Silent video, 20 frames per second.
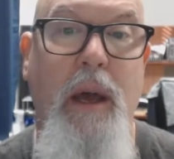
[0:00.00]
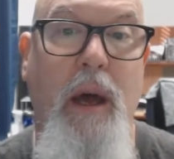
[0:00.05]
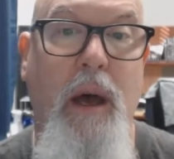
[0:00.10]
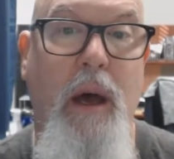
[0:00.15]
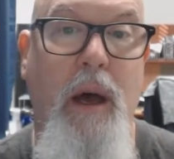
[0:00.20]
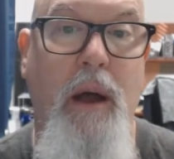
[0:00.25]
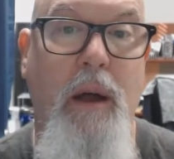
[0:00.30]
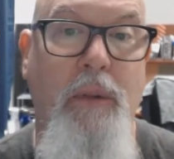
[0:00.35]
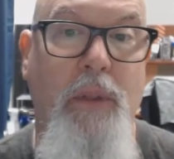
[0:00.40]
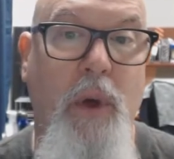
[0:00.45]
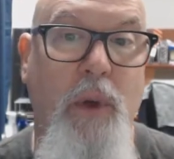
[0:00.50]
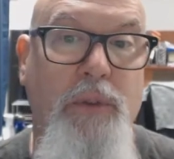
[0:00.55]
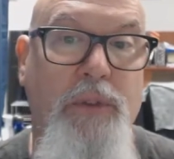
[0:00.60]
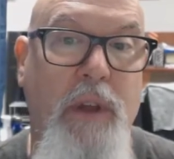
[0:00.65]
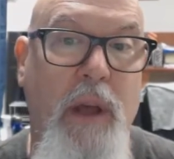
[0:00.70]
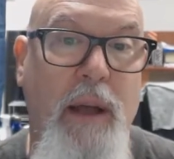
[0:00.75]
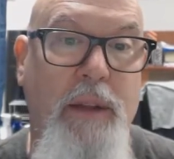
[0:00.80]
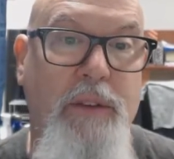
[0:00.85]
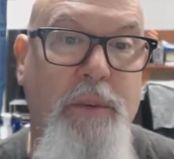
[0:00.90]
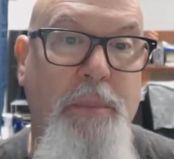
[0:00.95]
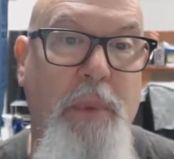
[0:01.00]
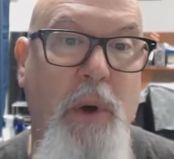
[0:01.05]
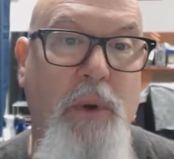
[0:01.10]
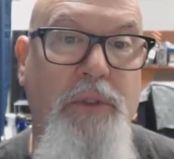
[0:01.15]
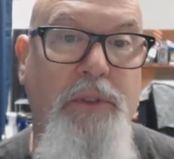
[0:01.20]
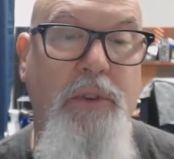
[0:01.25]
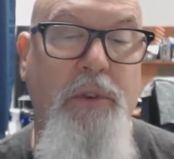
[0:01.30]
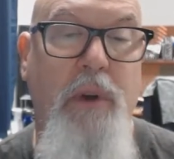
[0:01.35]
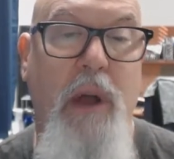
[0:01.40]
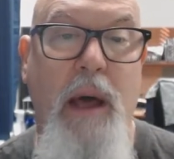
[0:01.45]
Those kinds of
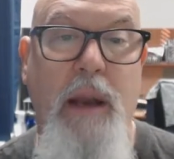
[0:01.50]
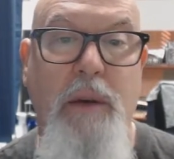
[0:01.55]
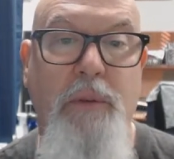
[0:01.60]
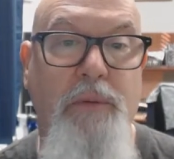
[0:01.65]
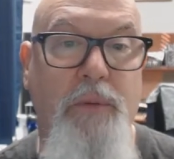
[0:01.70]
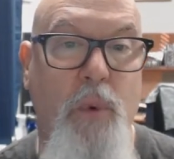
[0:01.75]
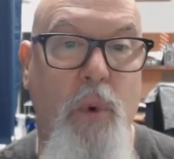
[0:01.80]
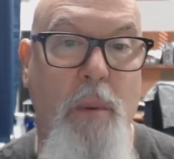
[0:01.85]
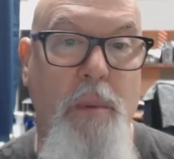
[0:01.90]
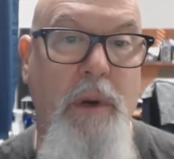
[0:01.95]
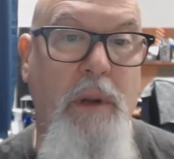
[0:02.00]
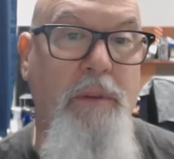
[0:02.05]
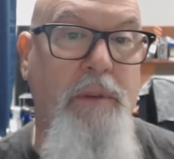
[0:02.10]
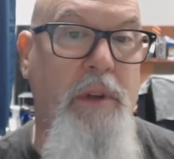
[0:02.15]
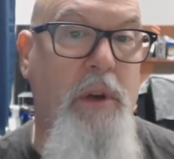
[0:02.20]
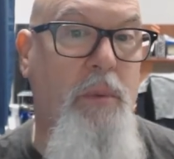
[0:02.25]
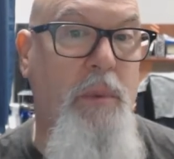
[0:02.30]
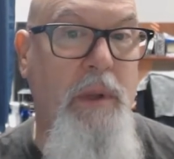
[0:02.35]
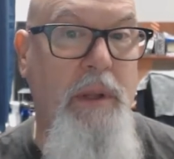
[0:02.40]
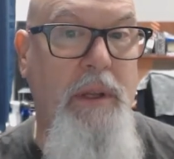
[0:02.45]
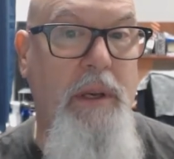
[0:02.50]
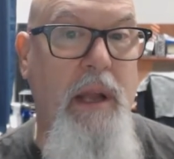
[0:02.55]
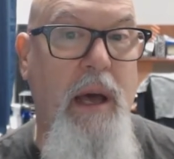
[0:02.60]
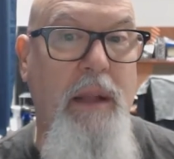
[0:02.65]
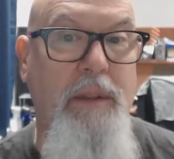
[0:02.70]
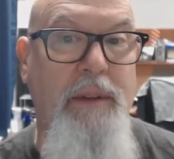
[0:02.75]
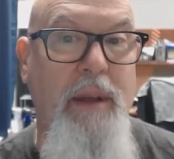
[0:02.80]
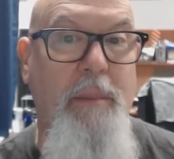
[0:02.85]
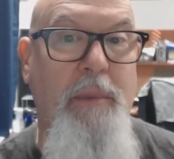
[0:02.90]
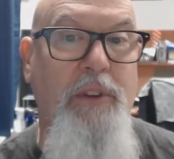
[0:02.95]
posts are not informative, and they're really
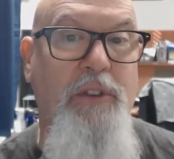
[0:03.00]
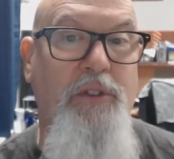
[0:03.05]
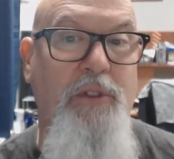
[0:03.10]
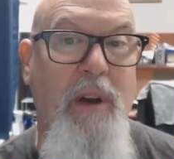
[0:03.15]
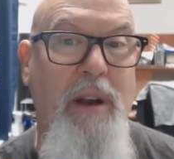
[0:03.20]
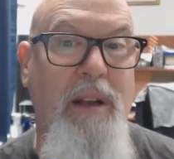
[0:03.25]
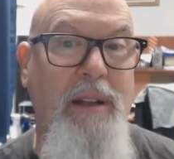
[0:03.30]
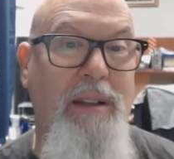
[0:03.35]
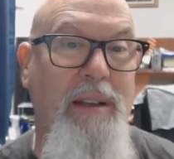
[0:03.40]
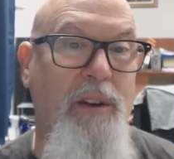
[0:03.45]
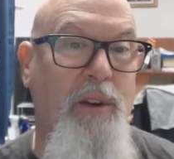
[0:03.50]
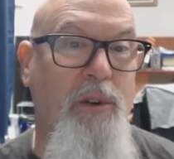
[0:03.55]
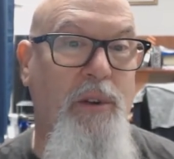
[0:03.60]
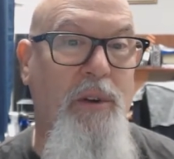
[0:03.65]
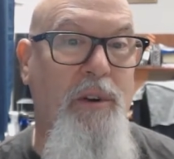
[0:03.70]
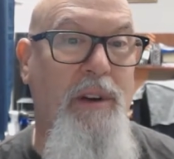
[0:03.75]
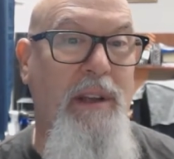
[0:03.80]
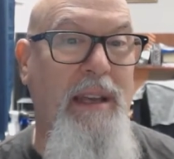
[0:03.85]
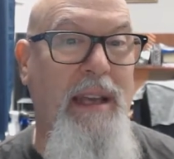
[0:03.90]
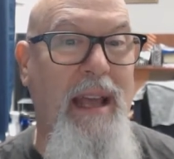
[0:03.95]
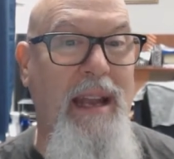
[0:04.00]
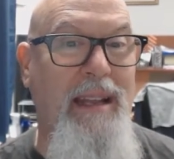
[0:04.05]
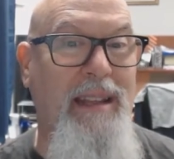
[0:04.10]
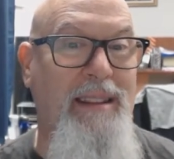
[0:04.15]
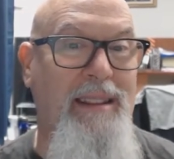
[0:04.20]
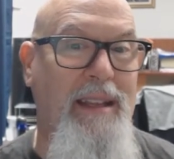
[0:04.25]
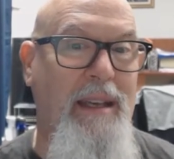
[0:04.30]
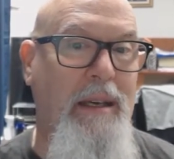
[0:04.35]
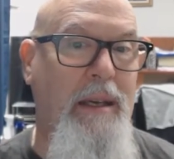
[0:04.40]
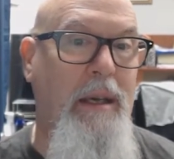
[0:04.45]
not demonstrating that you're learning
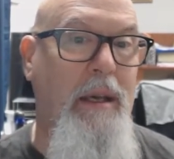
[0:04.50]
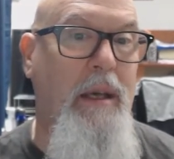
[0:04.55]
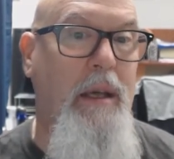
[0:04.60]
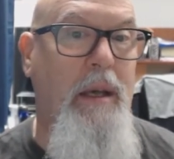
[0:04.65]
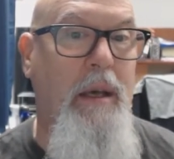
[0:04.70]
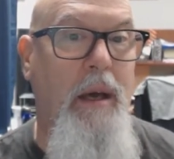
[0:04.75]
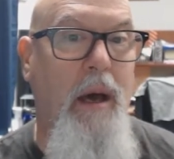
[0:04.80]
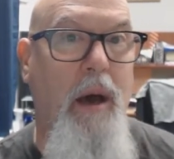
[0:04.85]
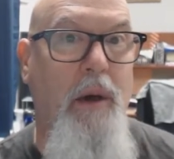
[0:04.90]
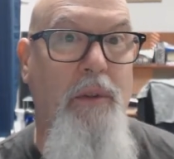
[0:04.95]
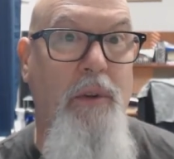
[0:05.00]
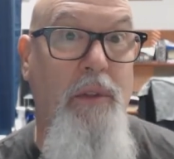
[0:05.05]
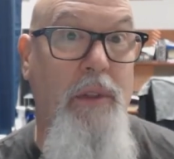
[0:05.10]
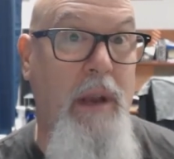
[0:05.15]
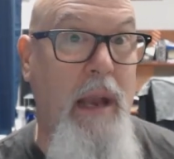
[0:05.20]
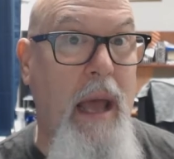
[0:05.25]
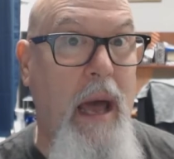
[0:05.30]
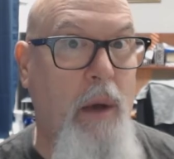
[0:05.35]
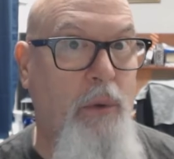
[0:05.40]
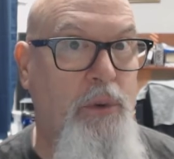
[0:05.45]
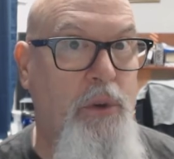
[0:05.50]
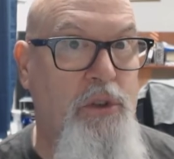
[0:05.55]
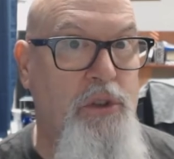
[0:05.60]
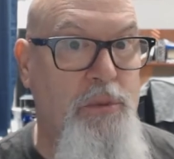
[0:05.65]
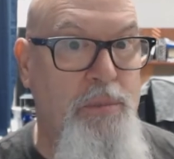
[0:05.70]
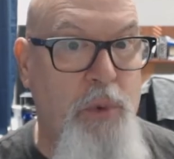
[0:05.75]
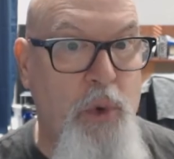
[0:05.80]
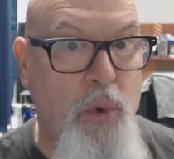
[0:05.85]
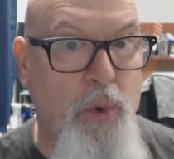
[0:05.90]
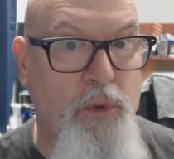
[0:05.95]
anything other than how to
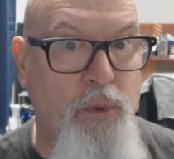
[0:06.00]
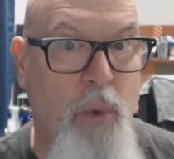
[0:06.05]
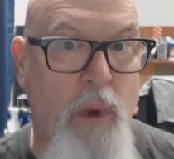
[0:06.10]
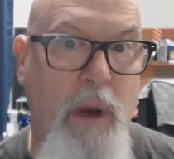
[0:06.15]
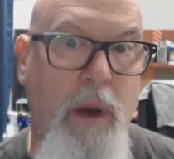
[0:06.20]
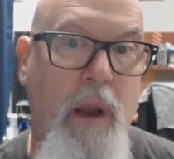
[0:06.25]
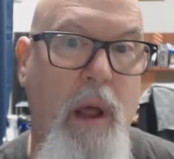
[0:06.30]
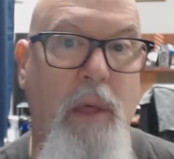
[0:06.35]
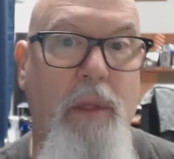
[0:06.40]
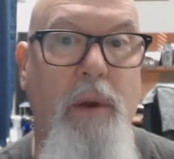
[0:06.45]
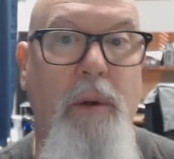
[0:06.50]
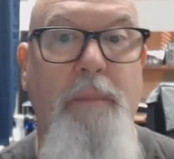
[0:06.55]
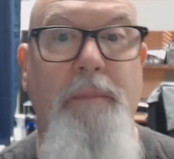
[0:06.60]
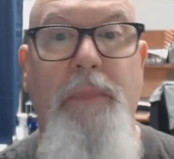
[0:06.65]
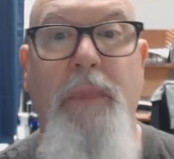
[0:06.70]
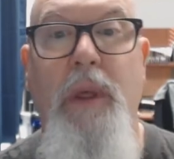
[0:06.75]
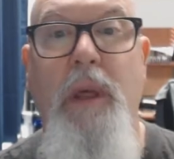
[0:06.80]
schmooze one another.